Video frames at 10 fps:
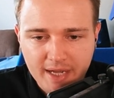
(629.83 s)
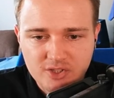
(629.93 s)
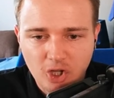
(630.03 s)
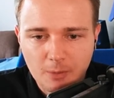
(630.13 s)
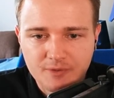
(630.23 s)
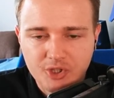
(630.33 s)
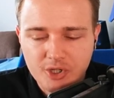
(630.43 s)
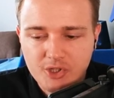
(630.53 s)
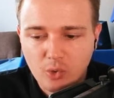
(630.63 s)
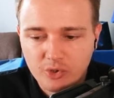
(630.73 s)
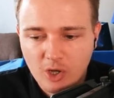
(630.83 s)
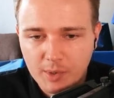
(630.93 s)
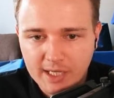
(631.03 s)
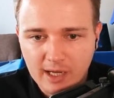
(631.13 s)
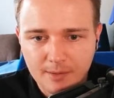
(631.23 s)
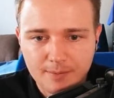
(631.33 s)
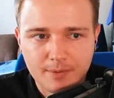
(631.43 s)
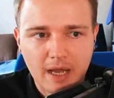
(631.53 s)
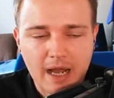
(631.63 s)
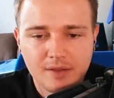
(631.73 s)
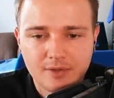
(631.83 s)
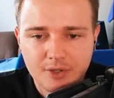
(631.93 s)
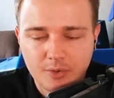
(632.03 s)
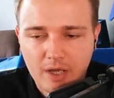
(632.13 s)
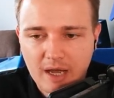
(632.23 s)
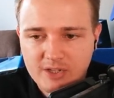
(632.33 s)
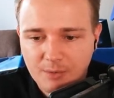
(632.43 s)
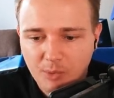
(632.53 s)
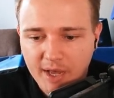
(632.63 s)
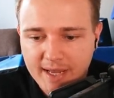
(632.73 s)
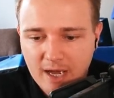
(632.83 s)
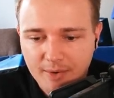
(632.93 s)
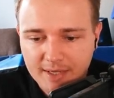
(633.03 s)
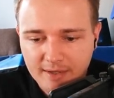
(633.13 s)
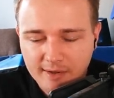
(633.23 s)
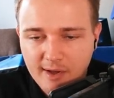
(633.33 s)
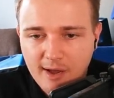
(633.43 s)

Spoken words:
Tottenham have just scored to go 1-0 up, and Newcastle playing out here.